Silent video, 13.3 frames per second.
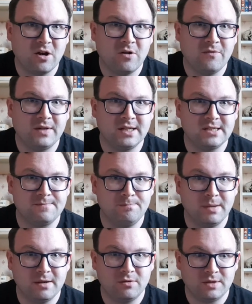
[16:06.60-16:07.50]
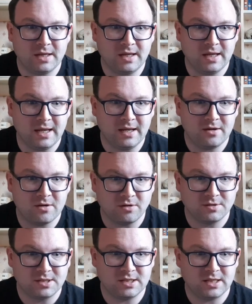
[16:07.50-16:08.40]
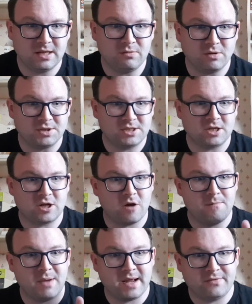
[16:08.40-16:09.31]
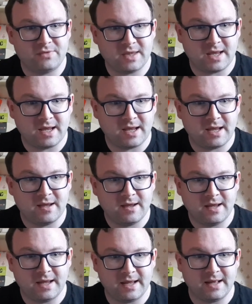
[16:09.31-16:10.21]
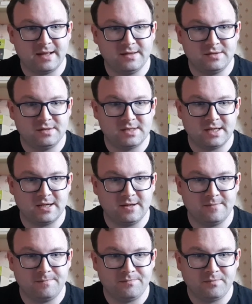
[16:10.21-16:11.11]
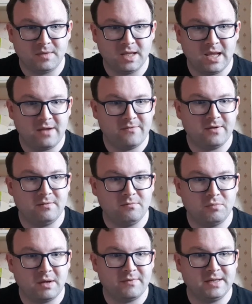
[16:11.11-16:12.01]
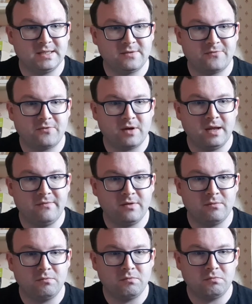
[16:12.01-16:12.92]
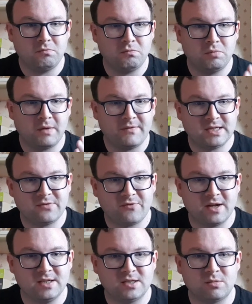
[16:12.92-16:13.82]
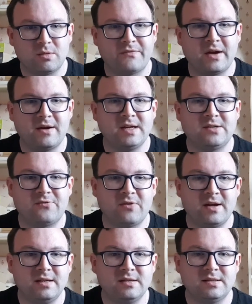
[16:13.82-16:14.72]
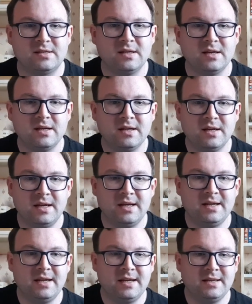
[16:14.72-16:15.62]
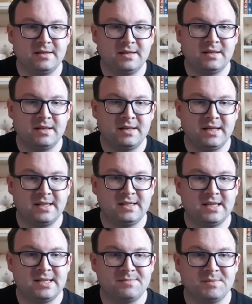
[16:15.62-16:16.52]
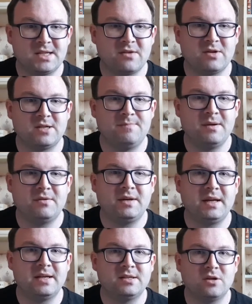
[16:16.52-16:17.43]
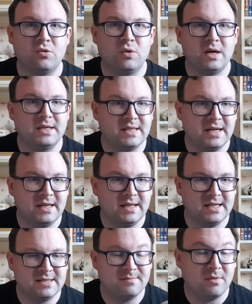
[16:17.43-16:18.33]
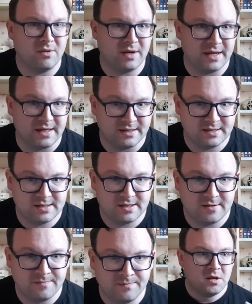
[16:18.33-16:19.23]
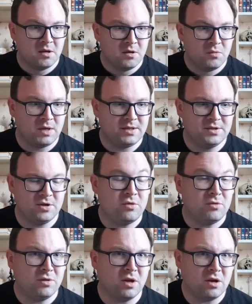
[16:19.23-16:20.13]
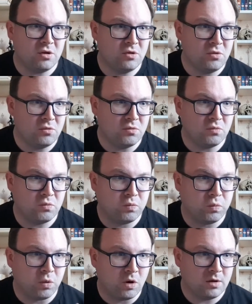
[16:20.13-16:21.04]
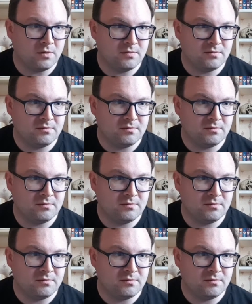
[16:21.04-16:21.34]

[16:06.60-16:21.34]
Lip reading: over this building. He constantly wants to go back there, and even with his friends or without his friends, this mysterious building is always in his mind. We do know what